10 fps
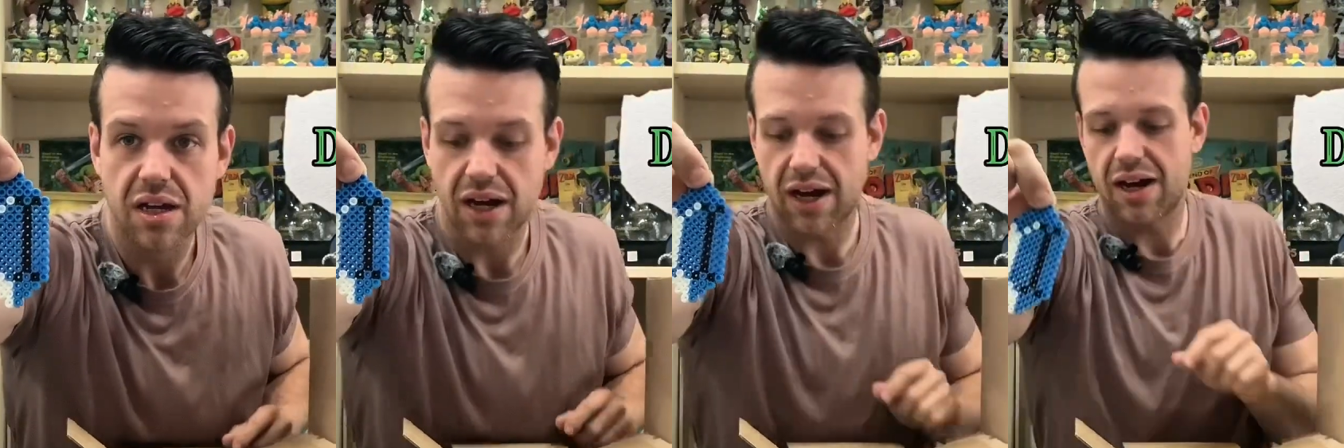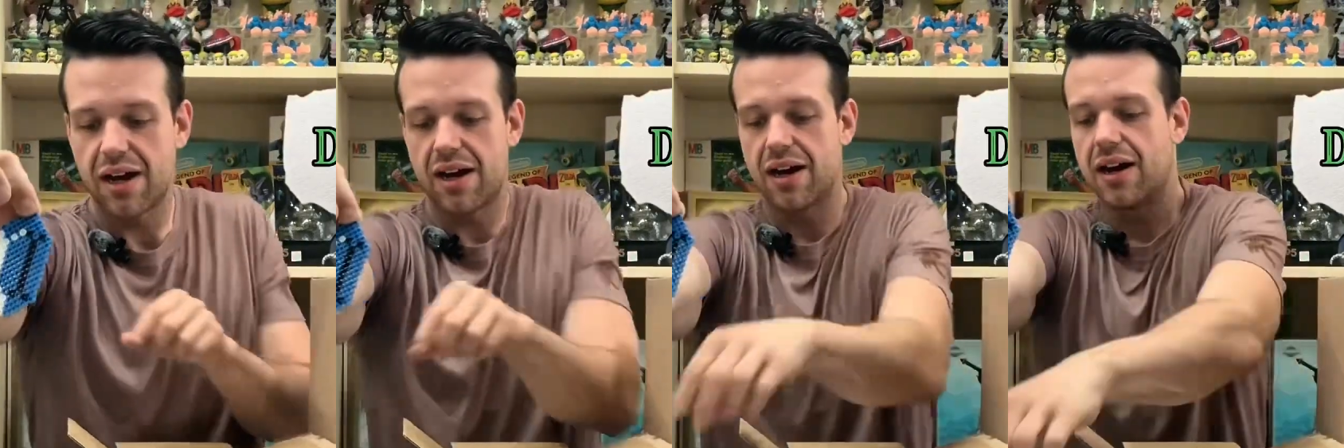
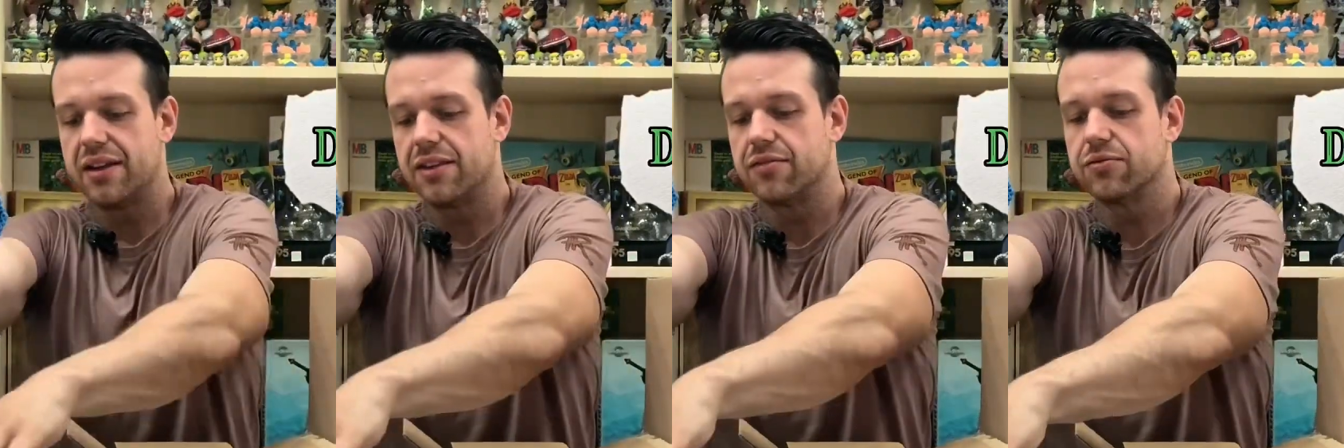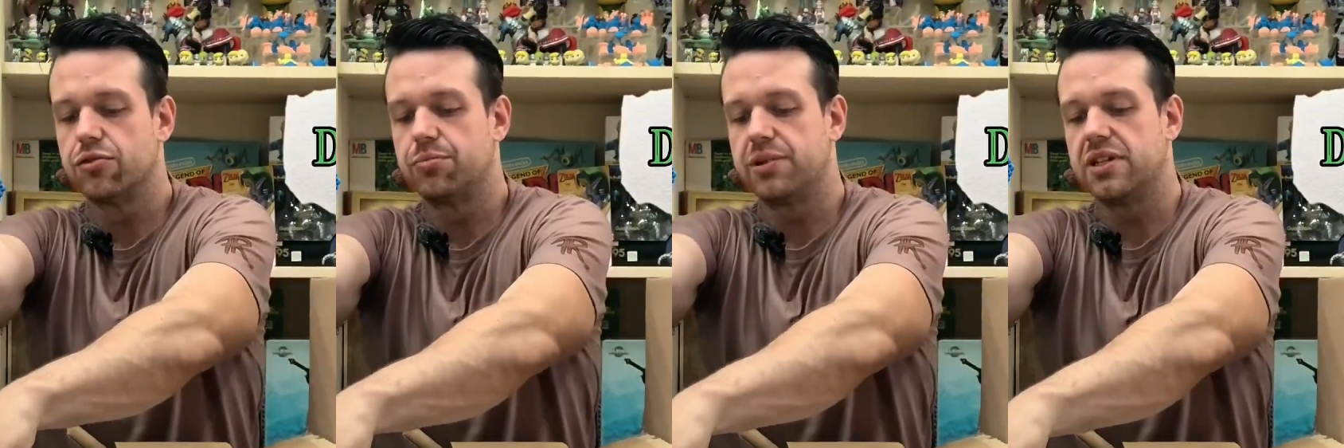Ah, they're
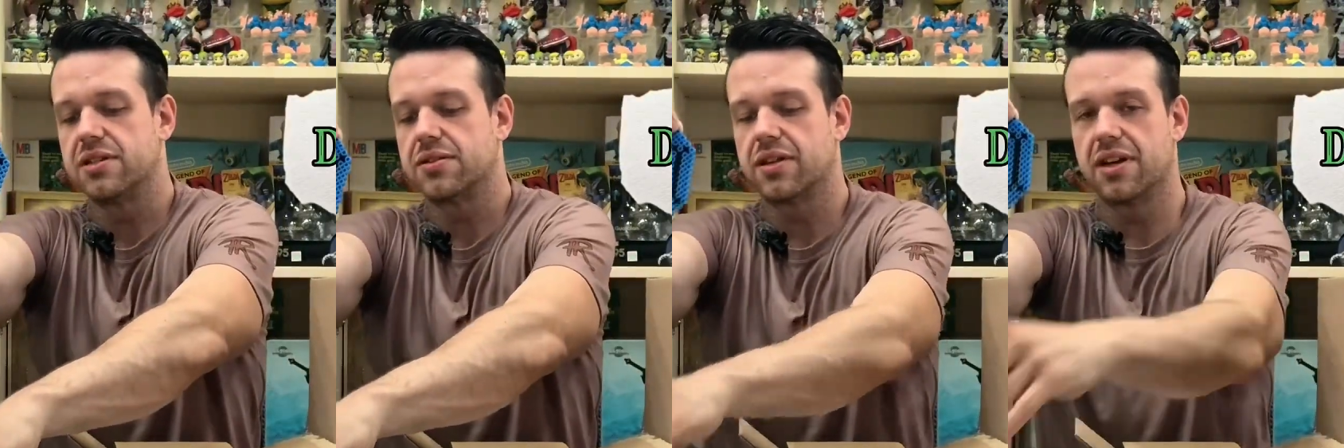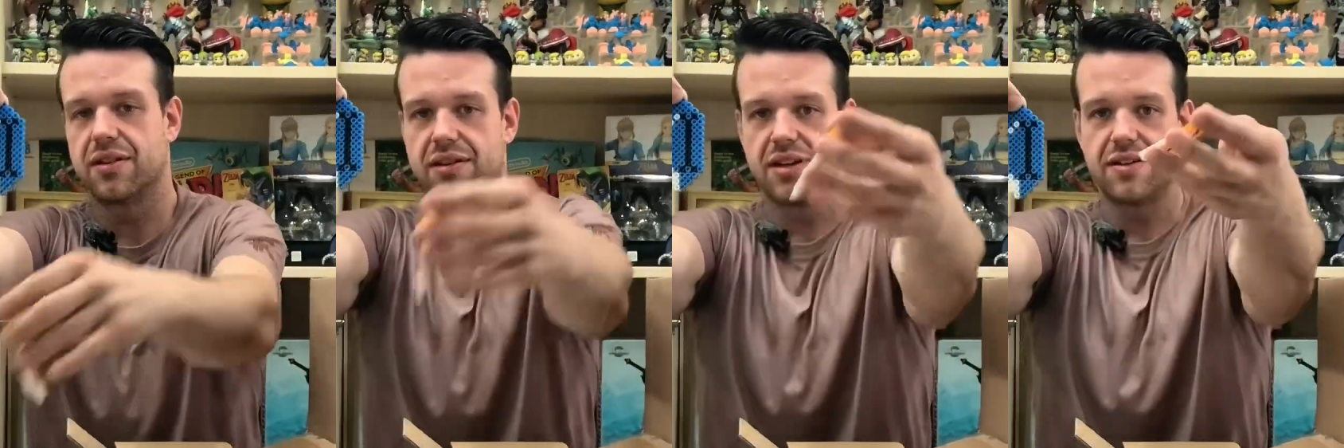rupees. Okay.
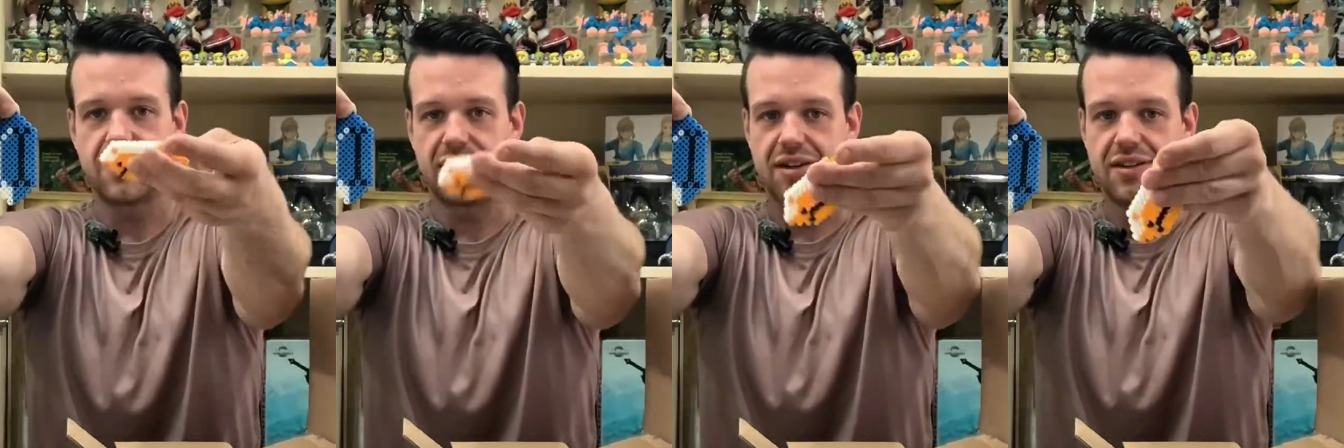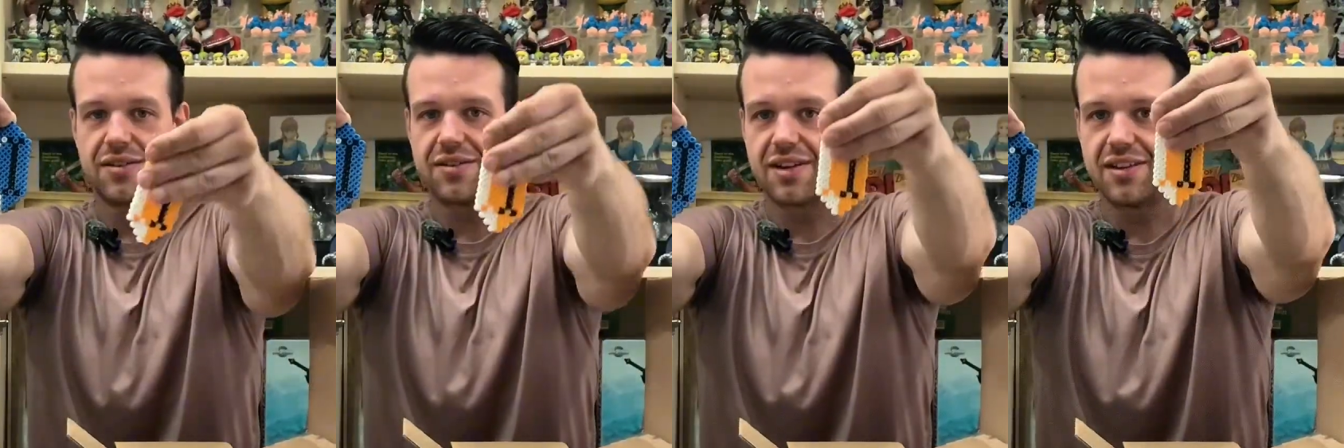
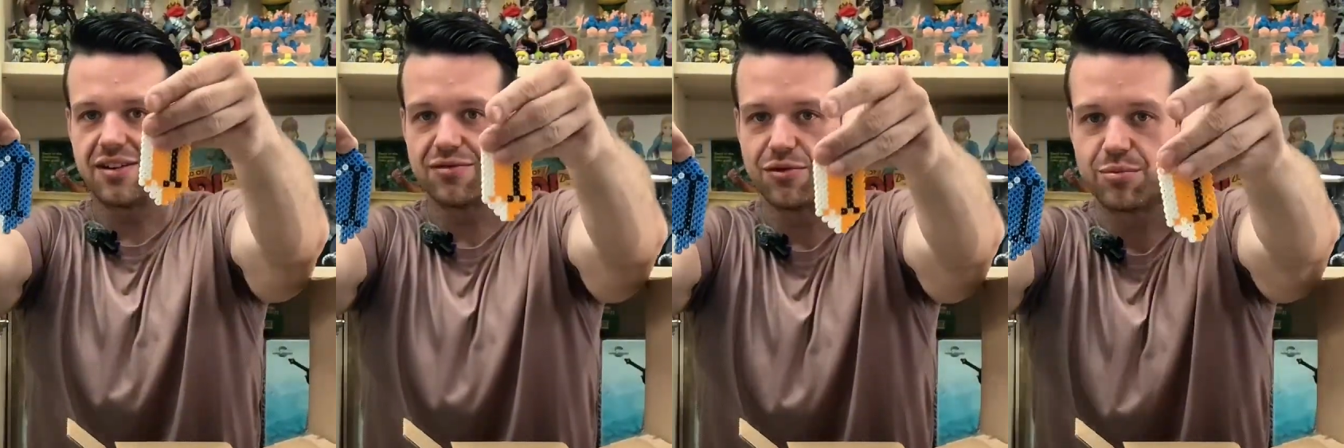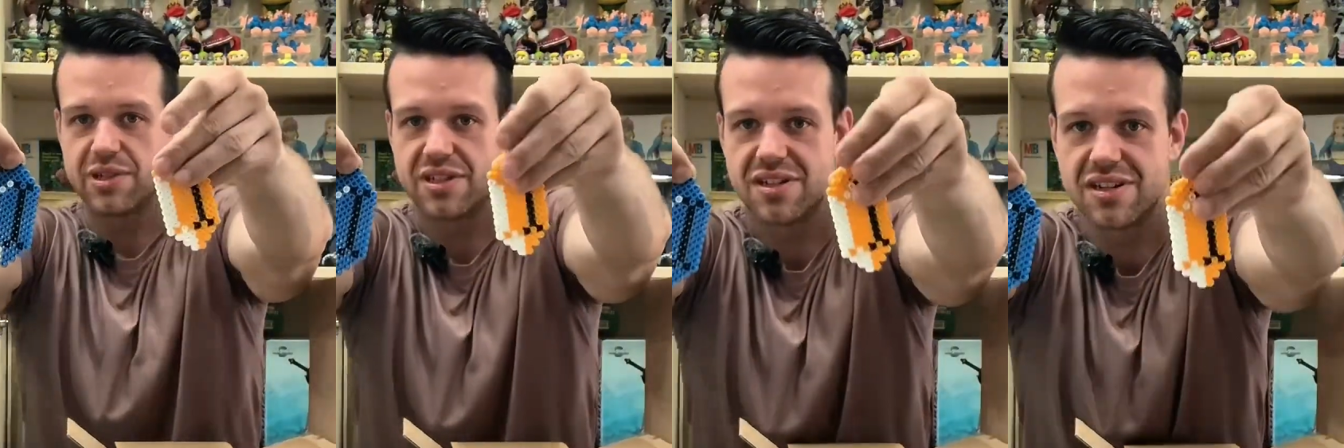Okay, they're rupees.